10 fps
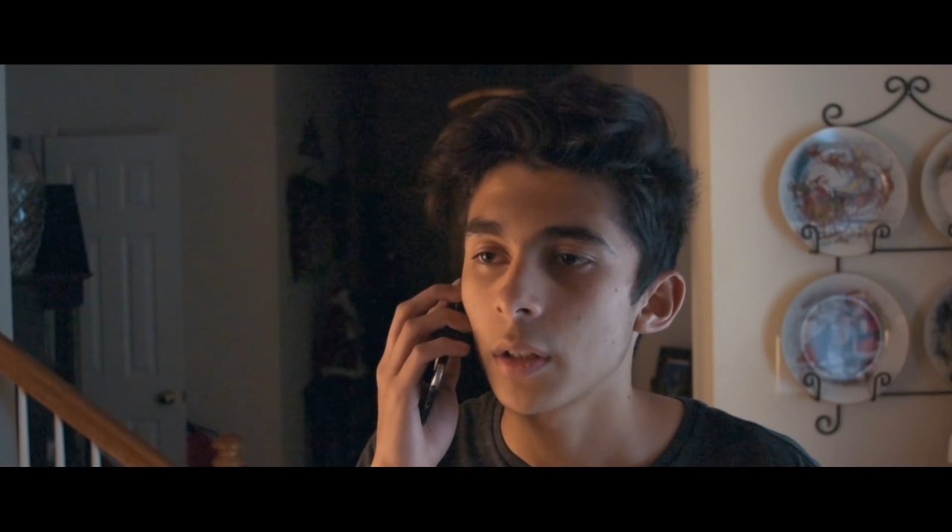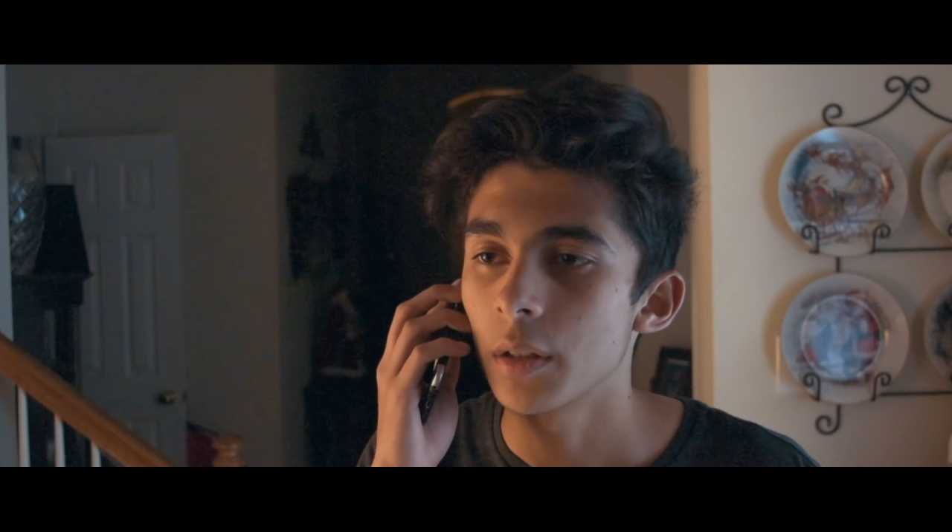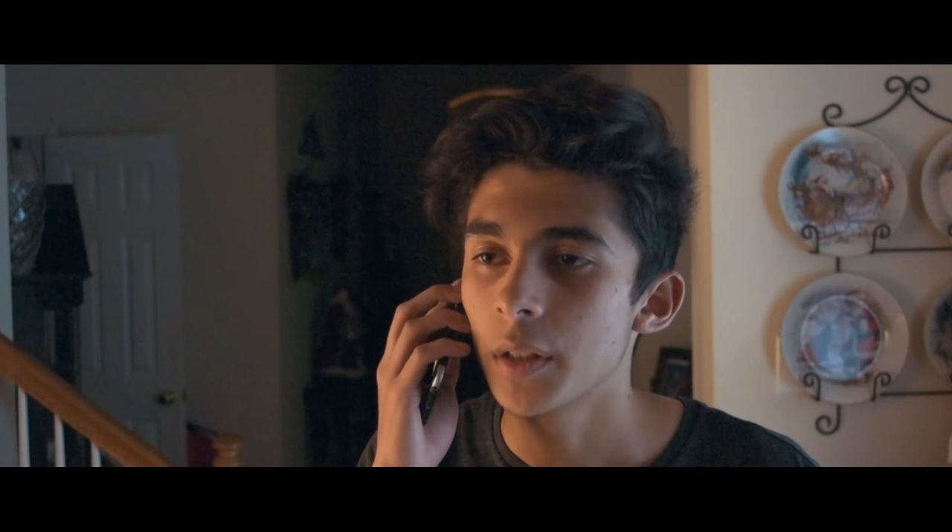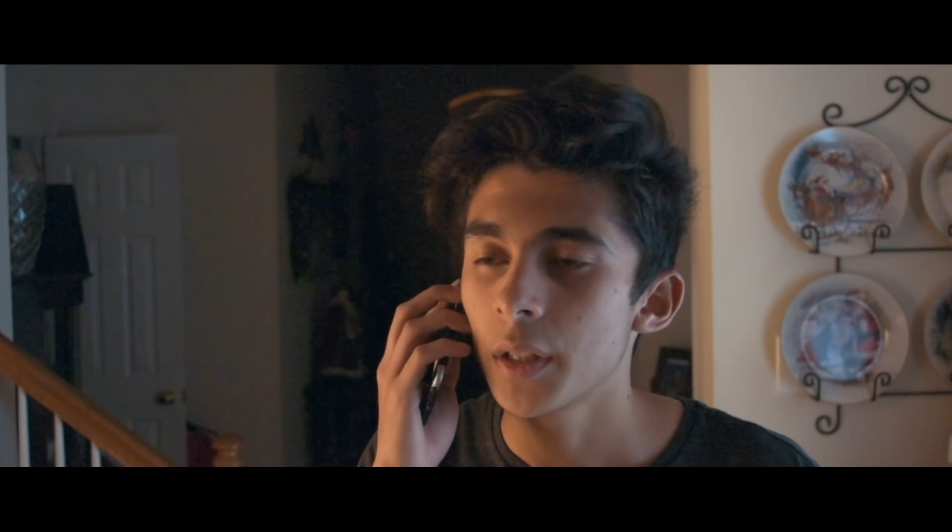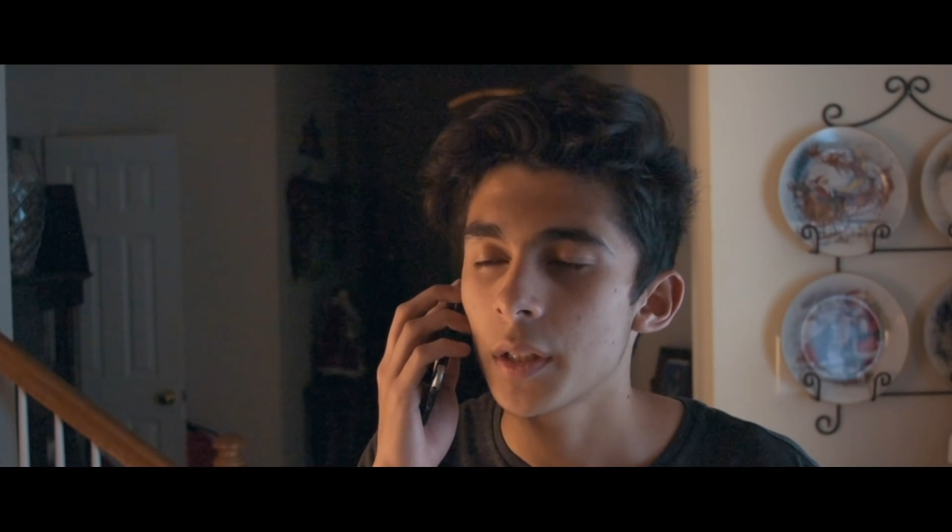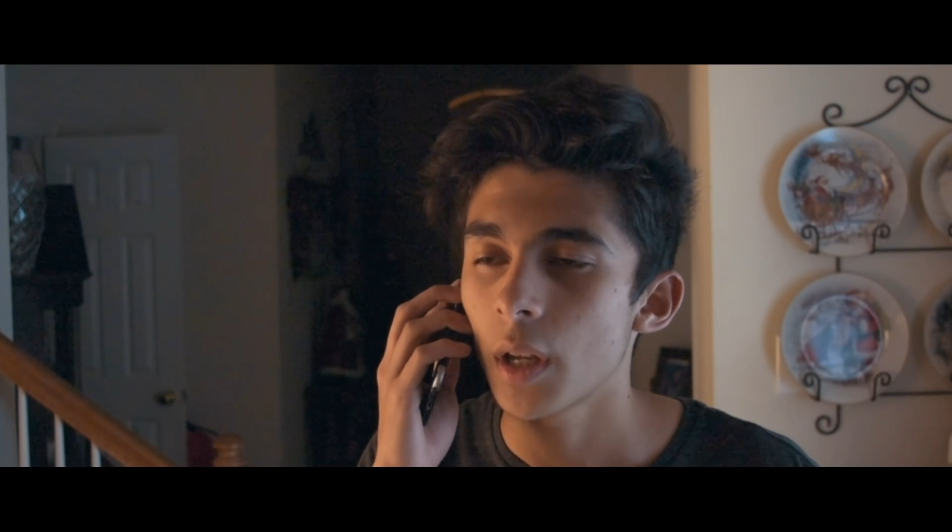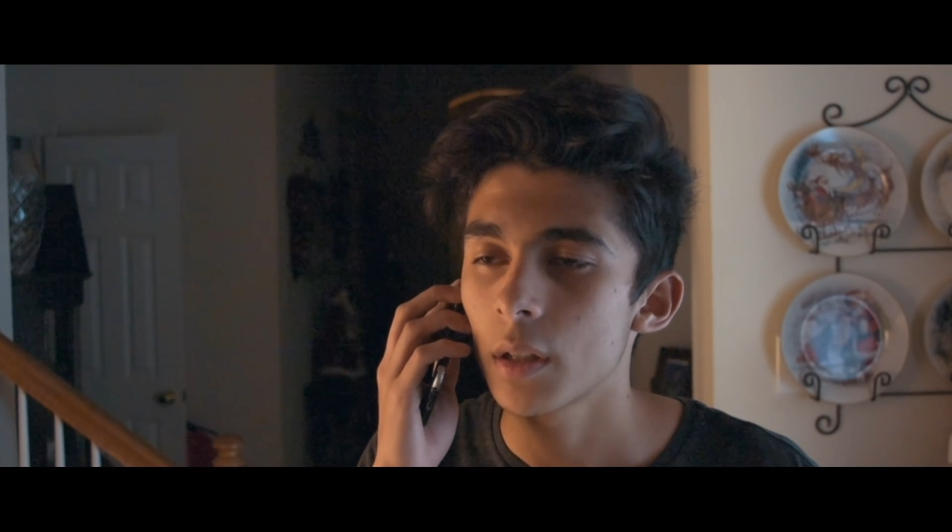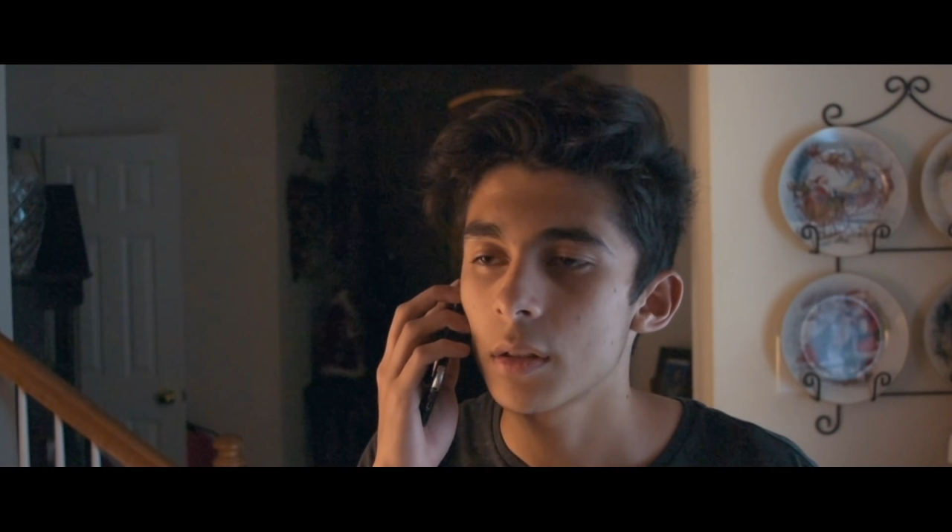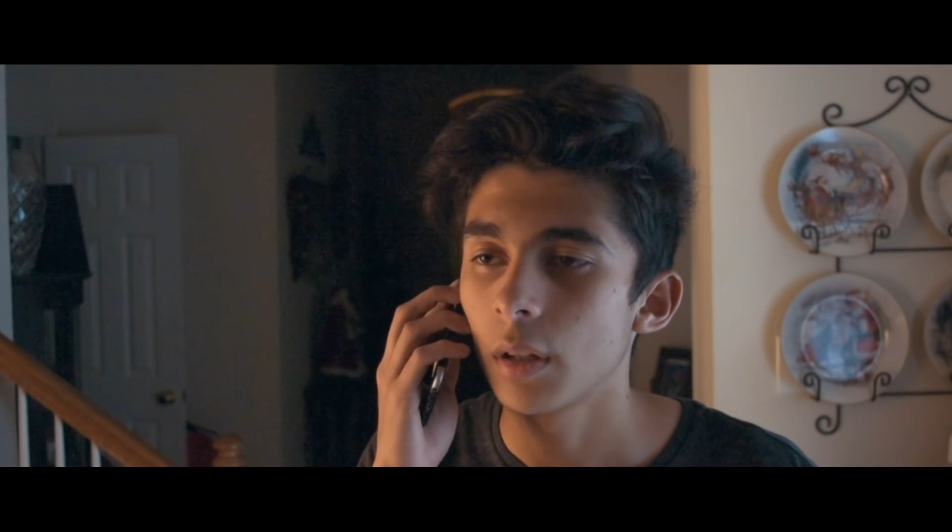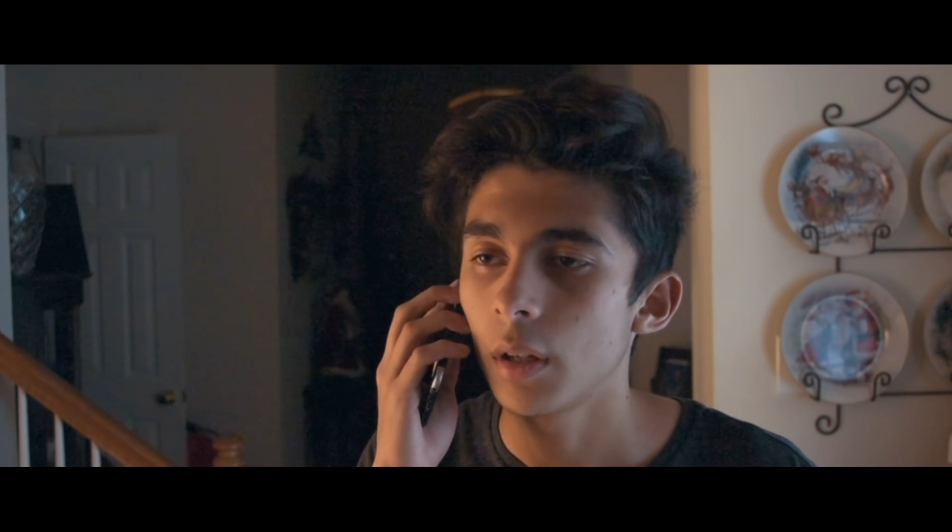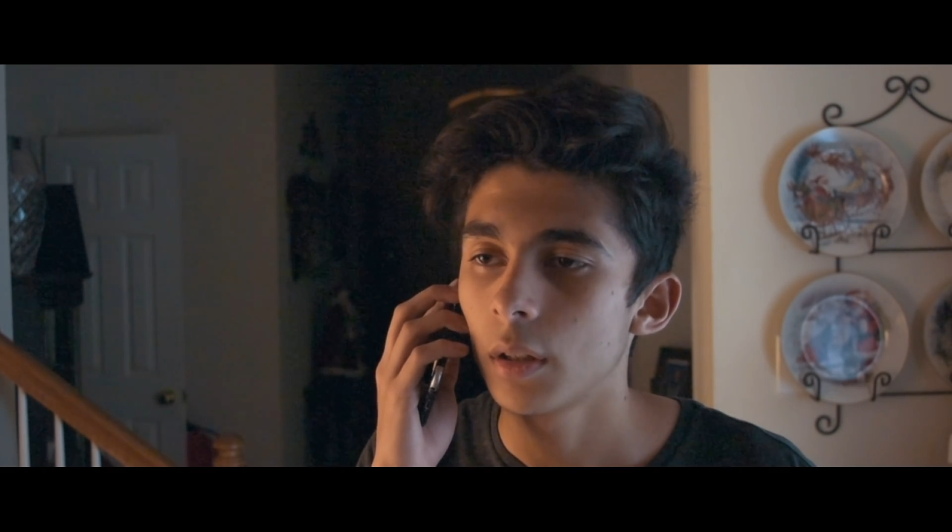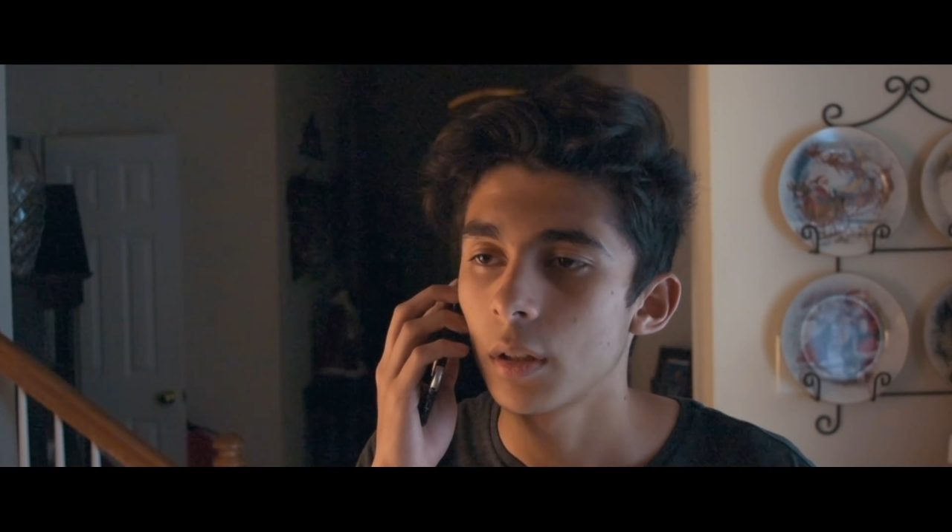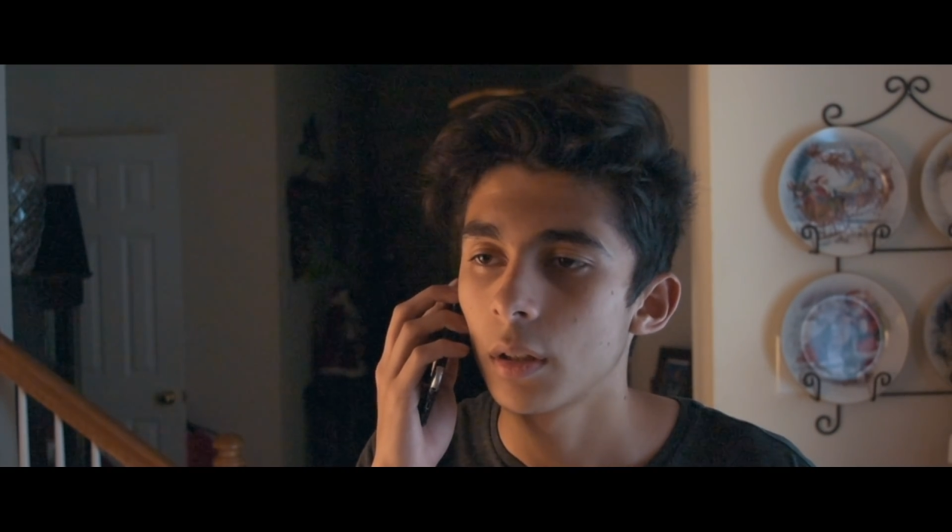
is this Tesla?